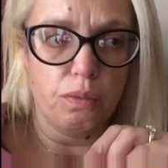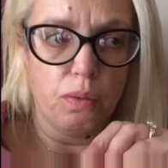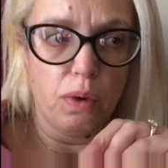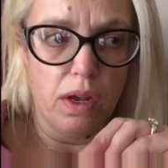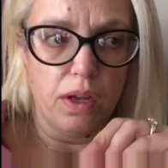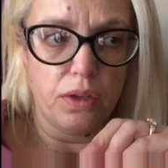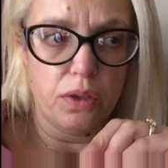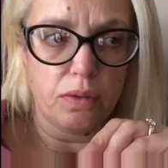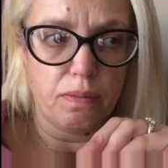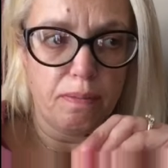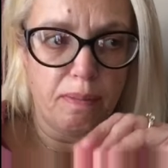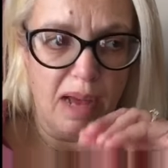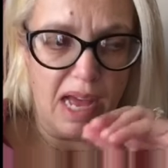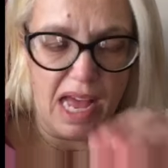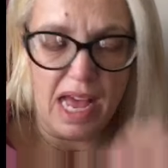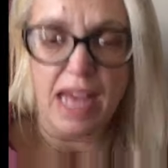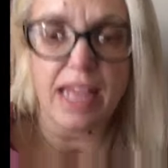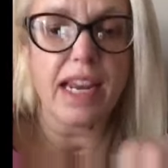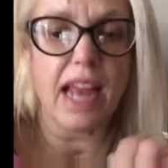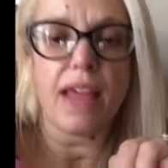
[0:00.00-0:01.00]
was
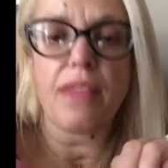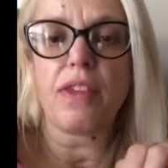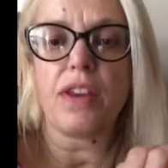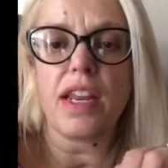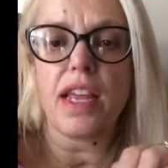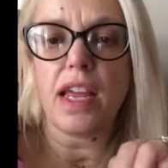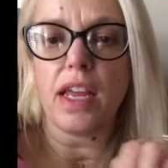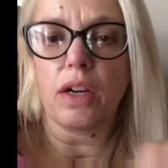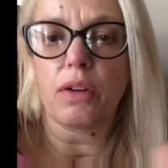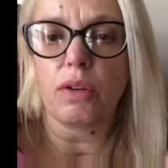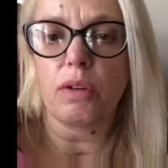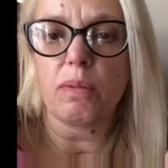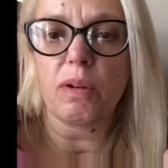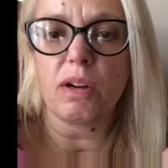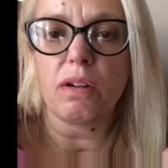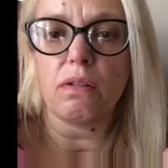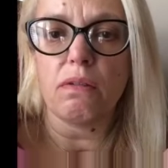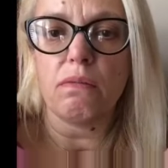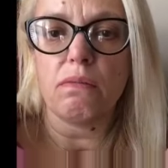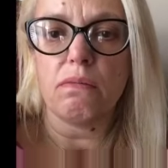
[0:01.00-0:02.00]
behind Anthony
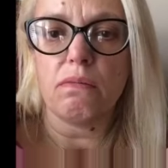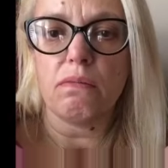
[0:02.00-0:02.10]
Ingruber.